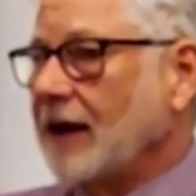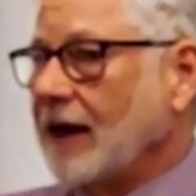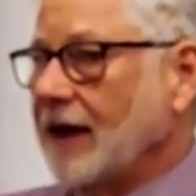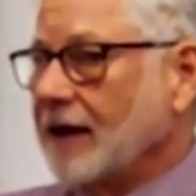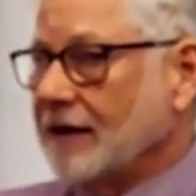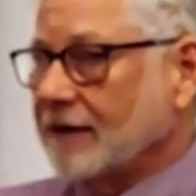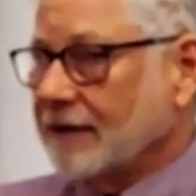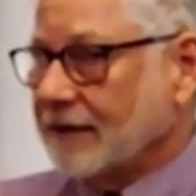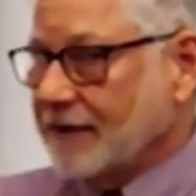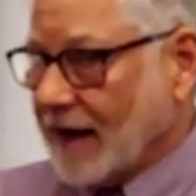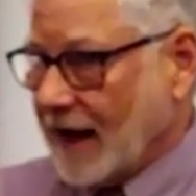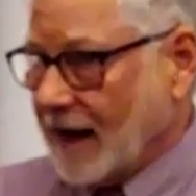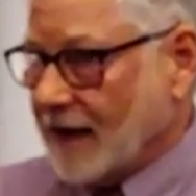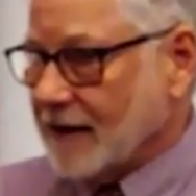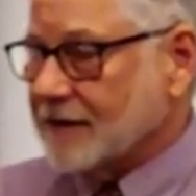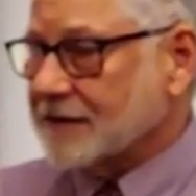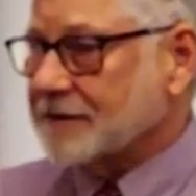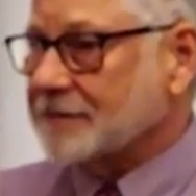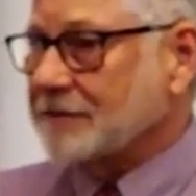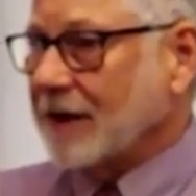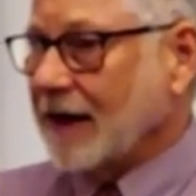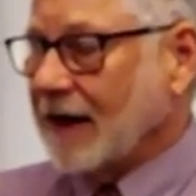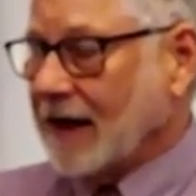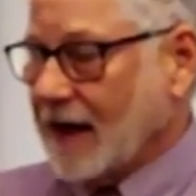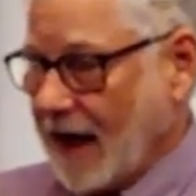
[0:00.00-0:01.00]
And that is
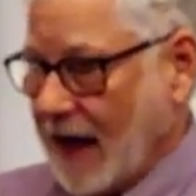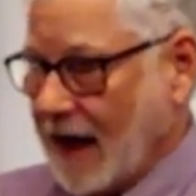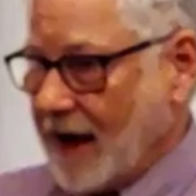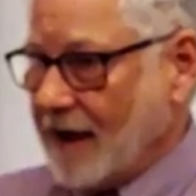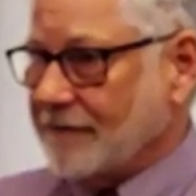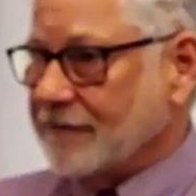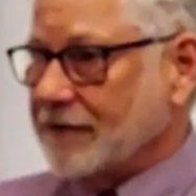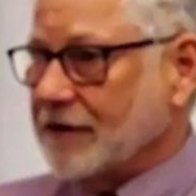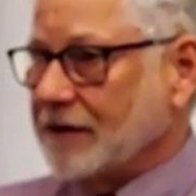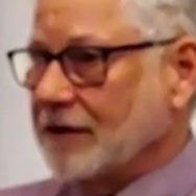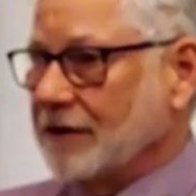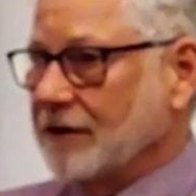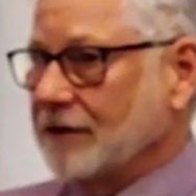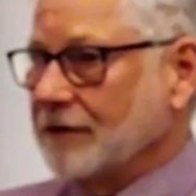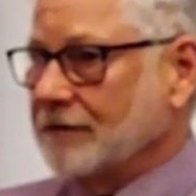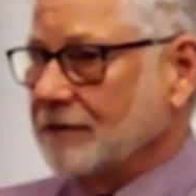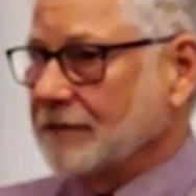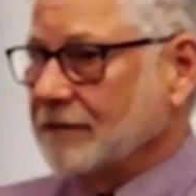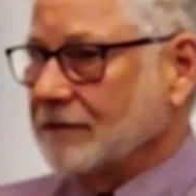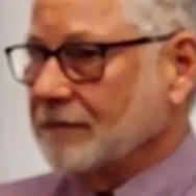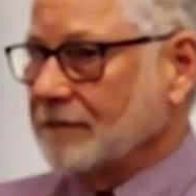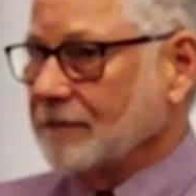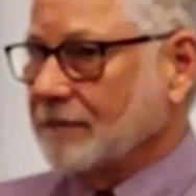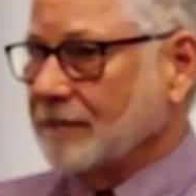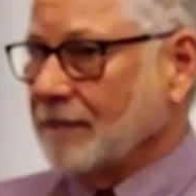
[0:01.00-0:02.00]
my avenue
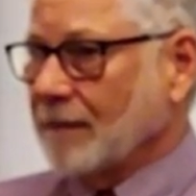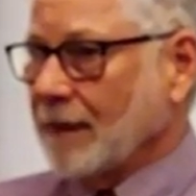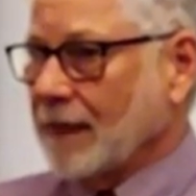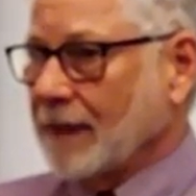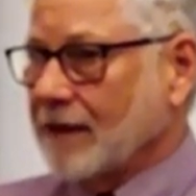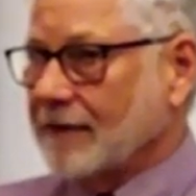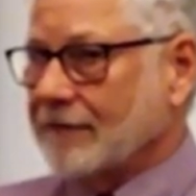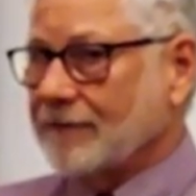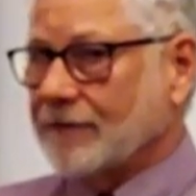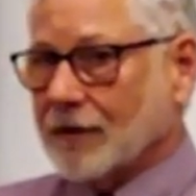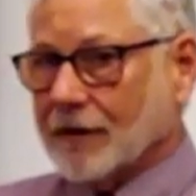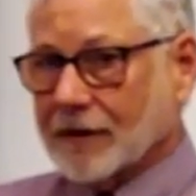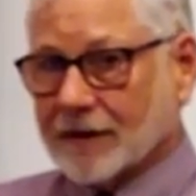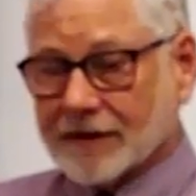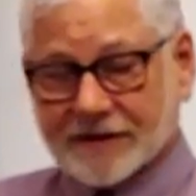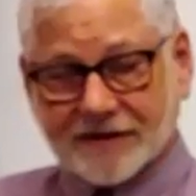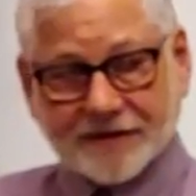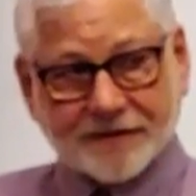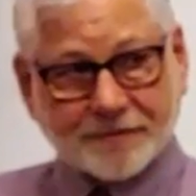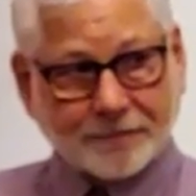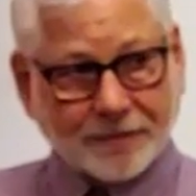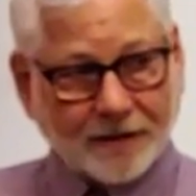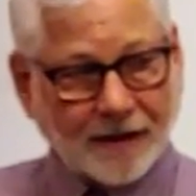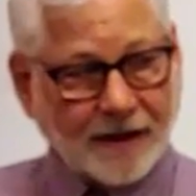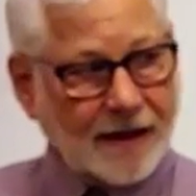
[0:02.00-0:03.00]
for
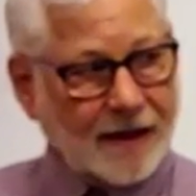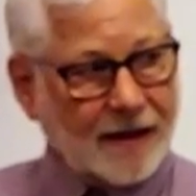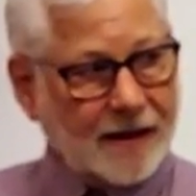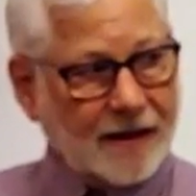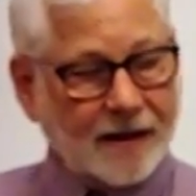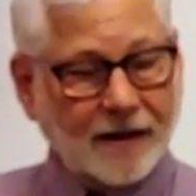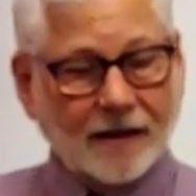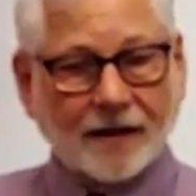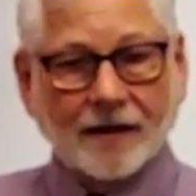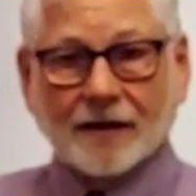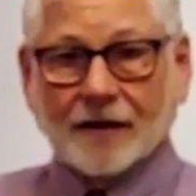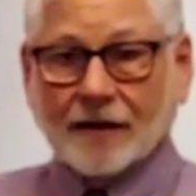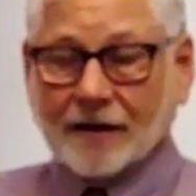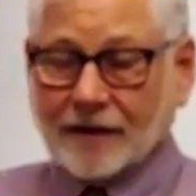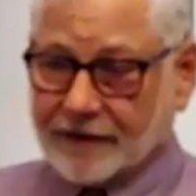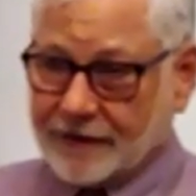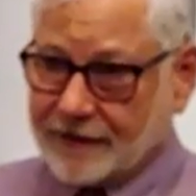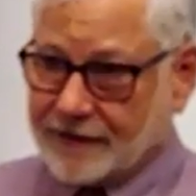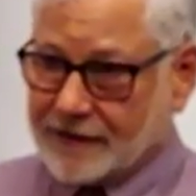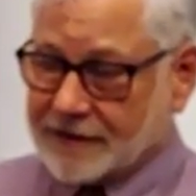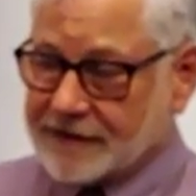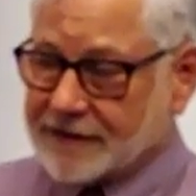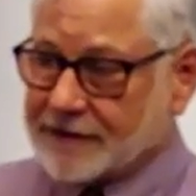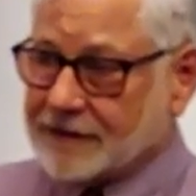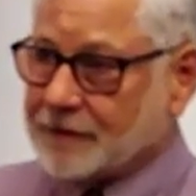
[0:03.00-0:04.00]
explaining
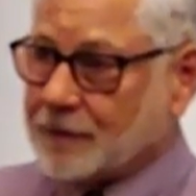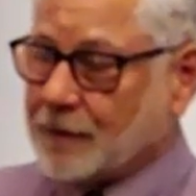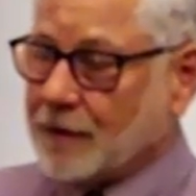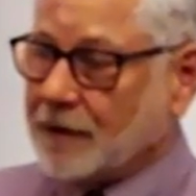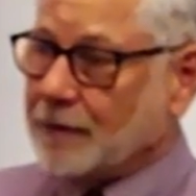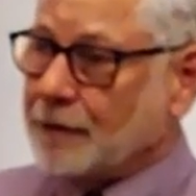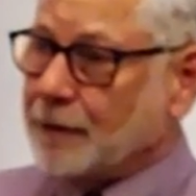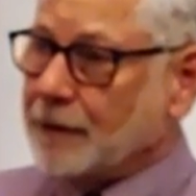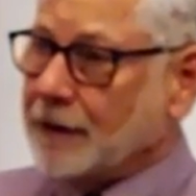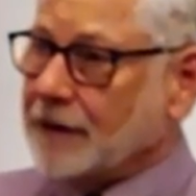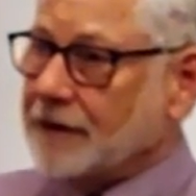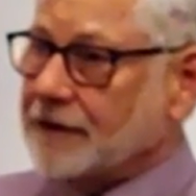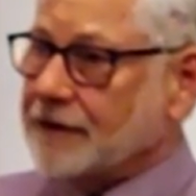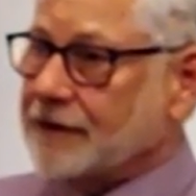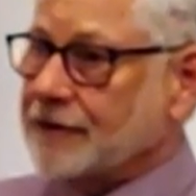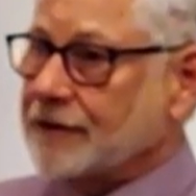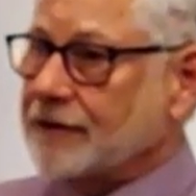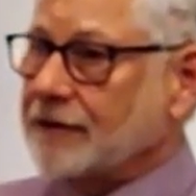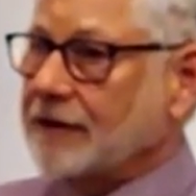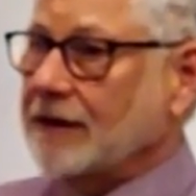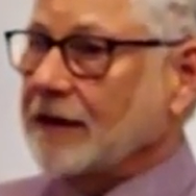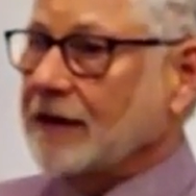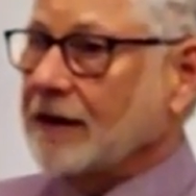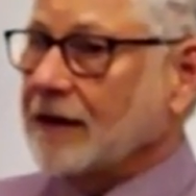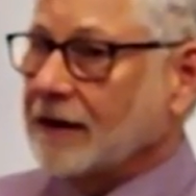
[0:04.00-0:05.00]
this is what we are
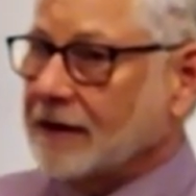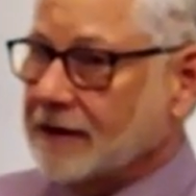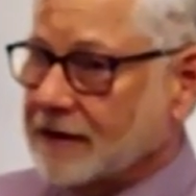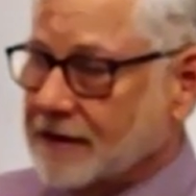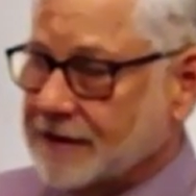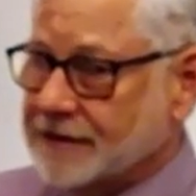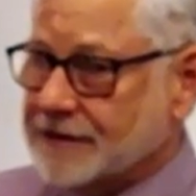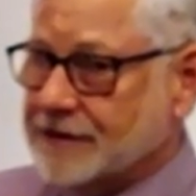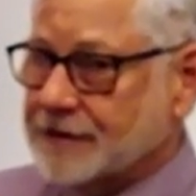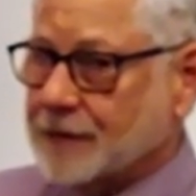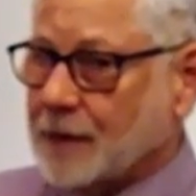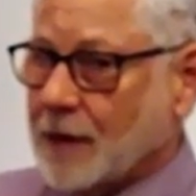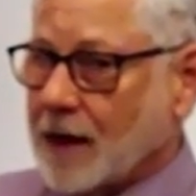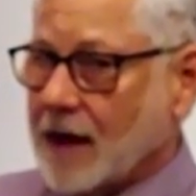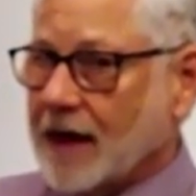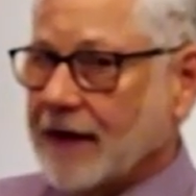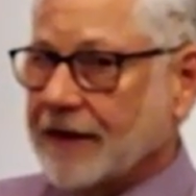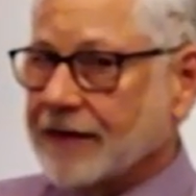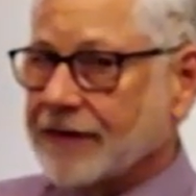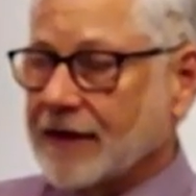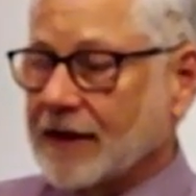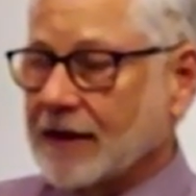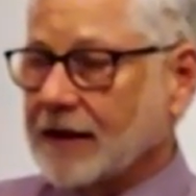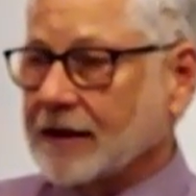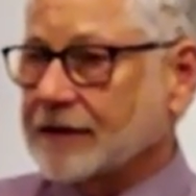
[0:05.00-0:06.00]
doing, this is why I
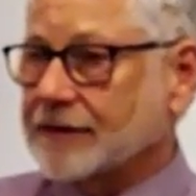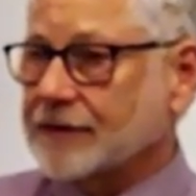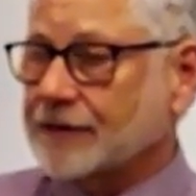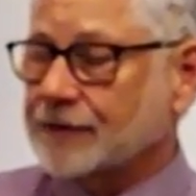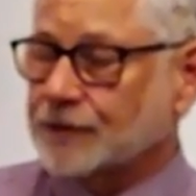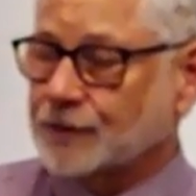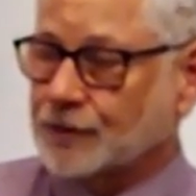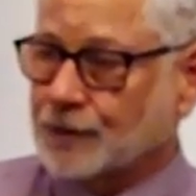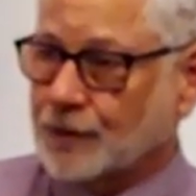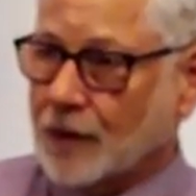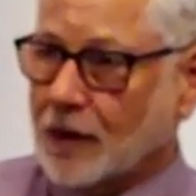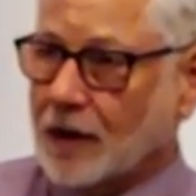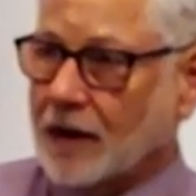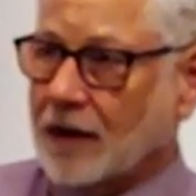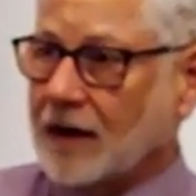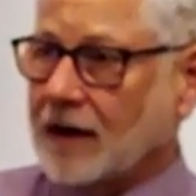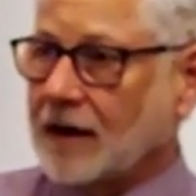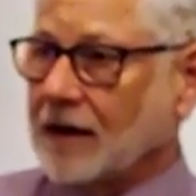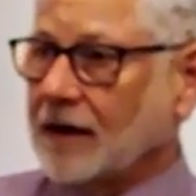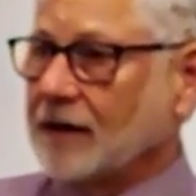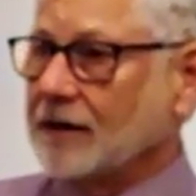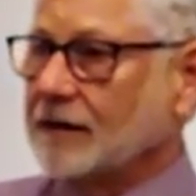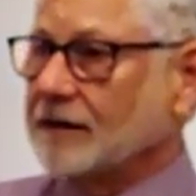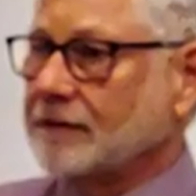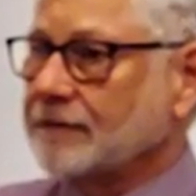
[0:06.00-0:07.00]
think it's
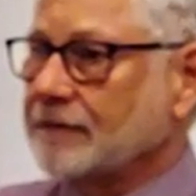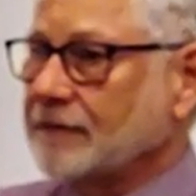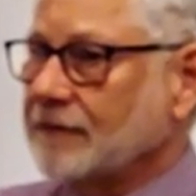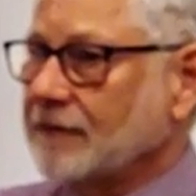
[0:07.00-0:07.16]
wrong.